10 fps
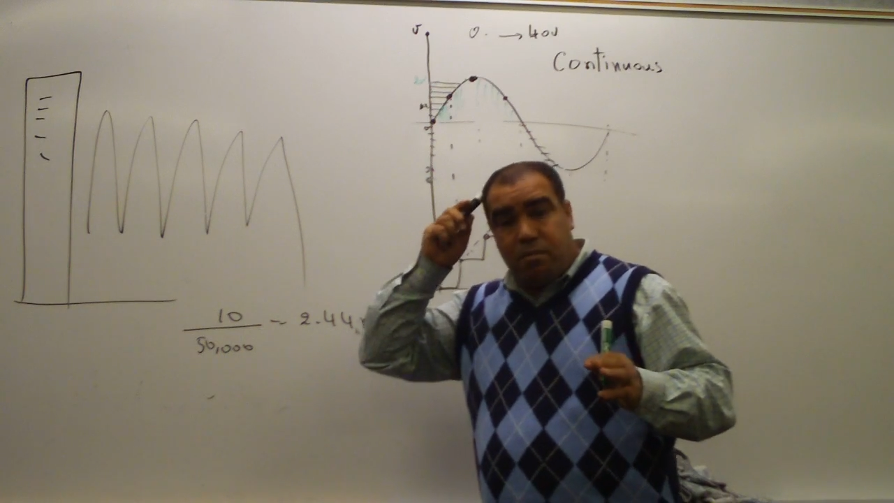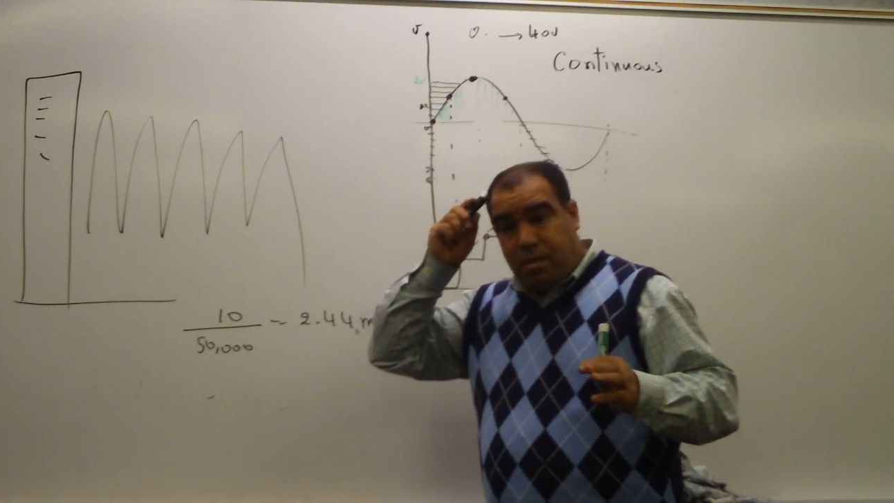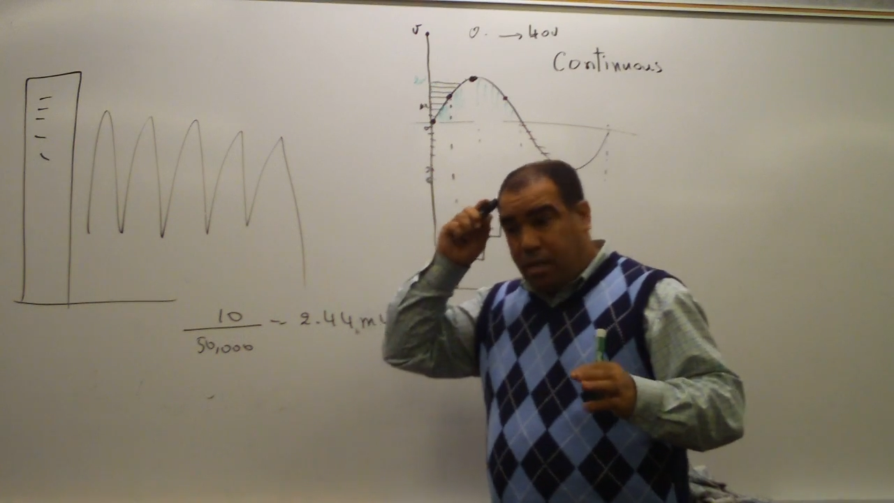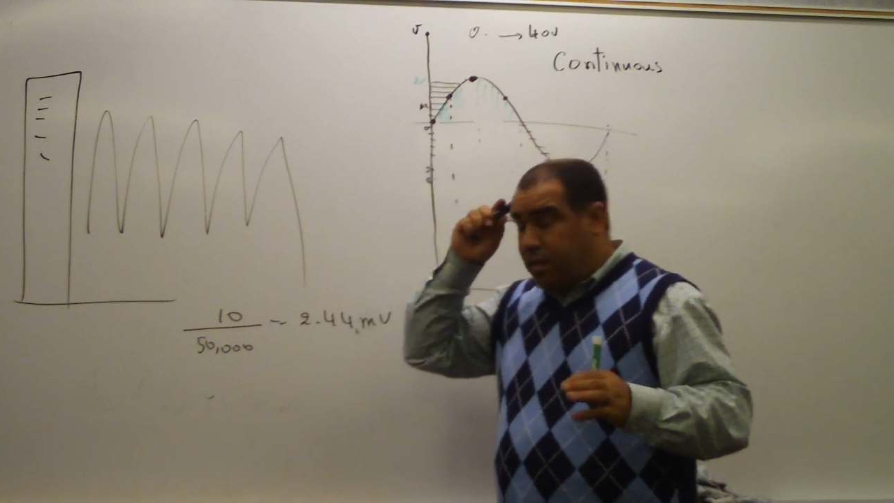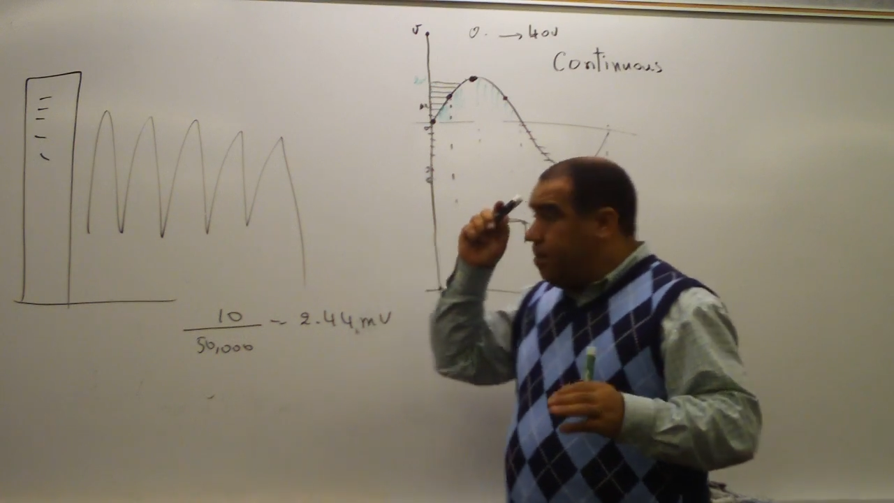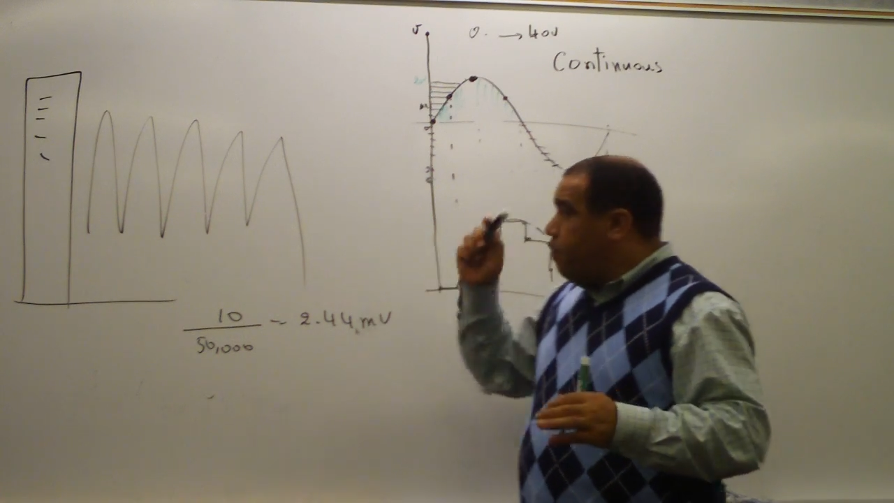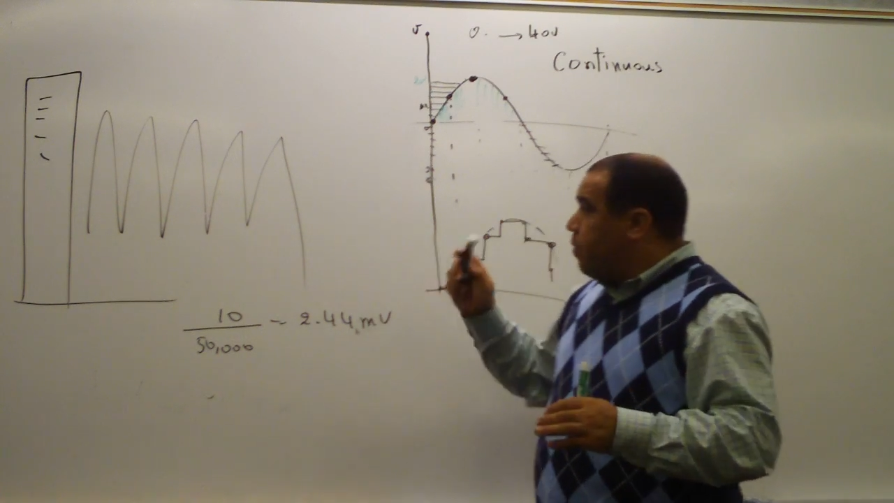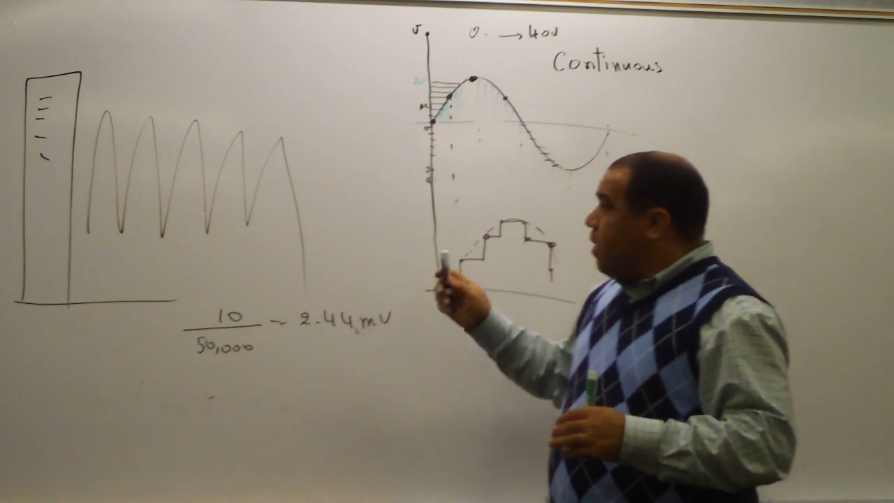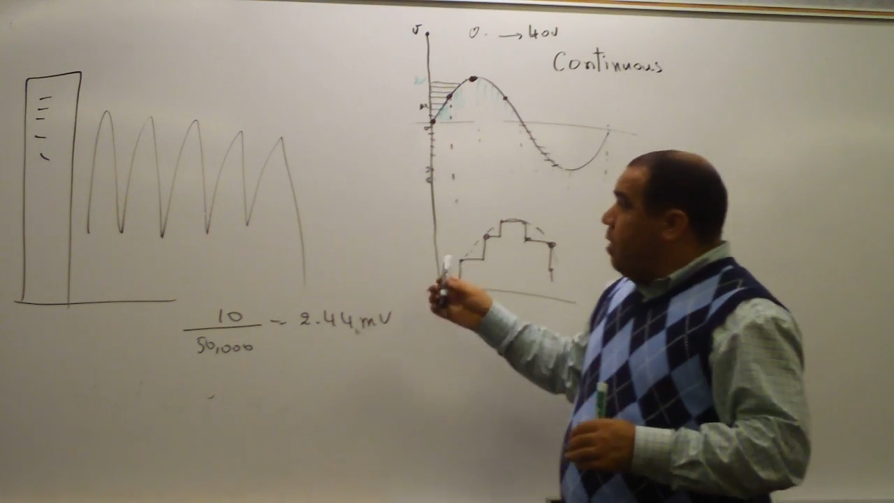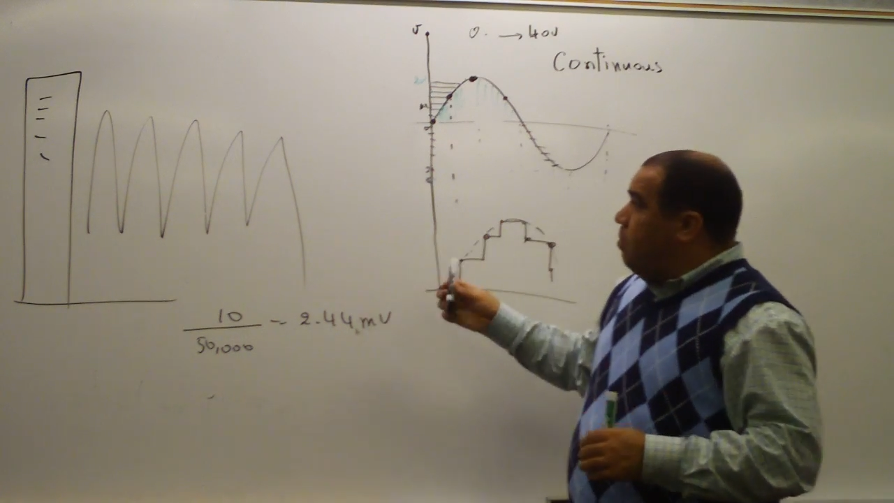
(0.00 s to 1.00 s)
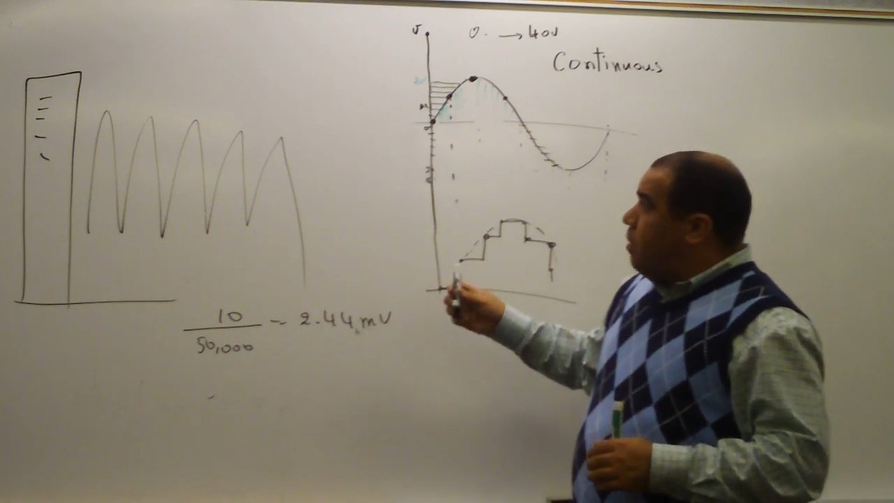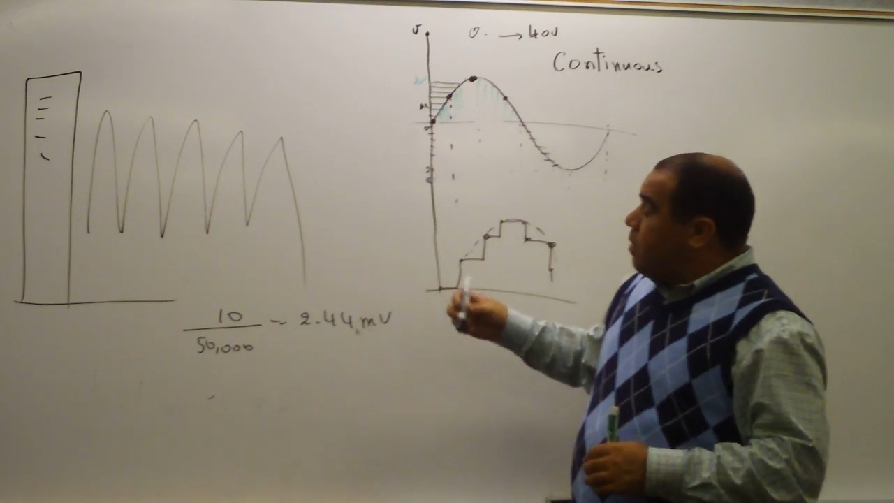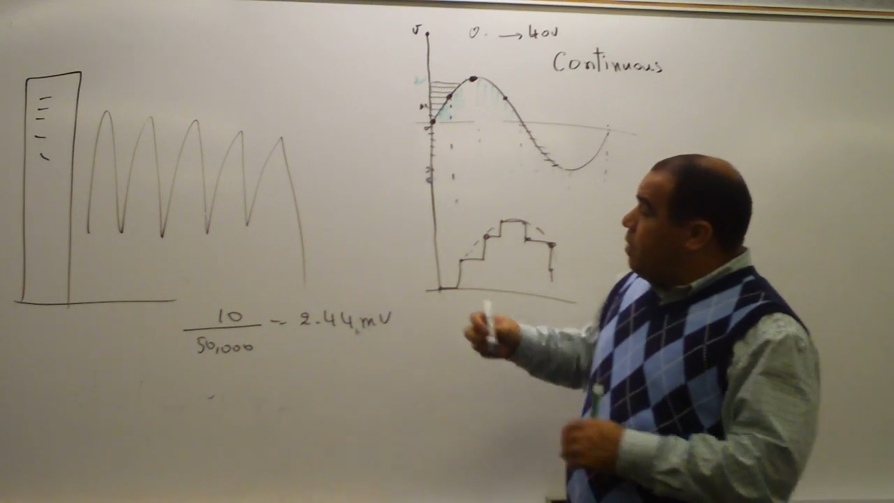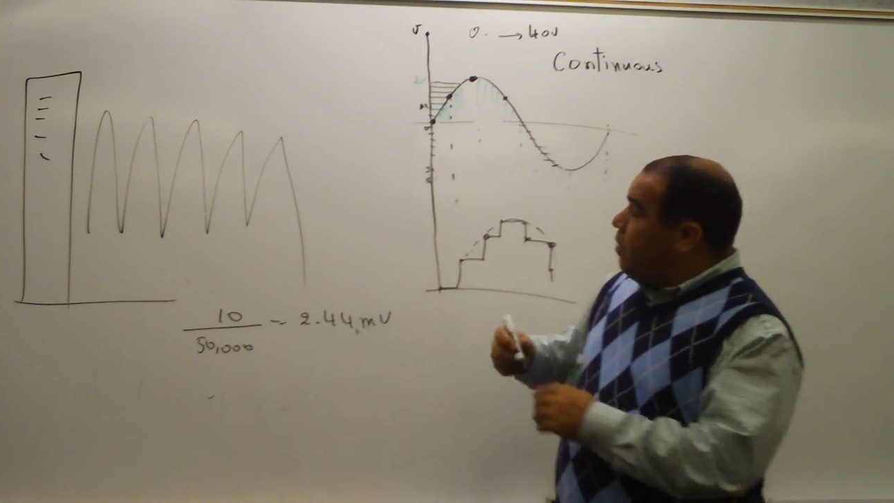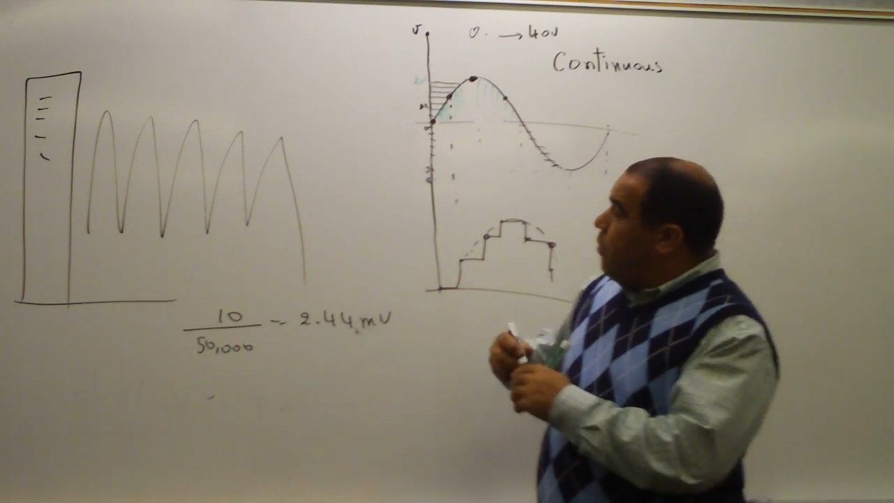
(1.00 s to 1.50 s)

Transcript: in mind. But